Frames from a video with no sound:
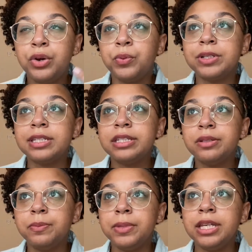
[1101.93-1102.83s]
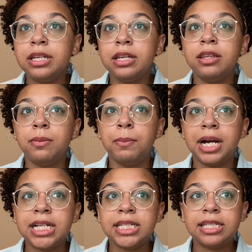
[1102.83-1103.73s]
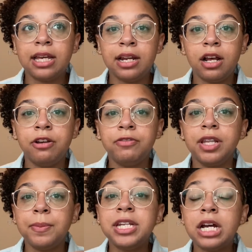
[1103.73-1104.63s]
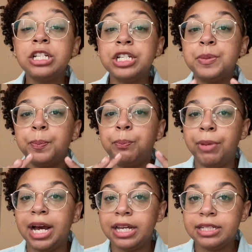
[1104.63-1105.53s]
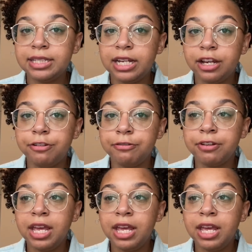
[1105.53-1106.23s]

was to be in the mindset of, let me not just buy stuff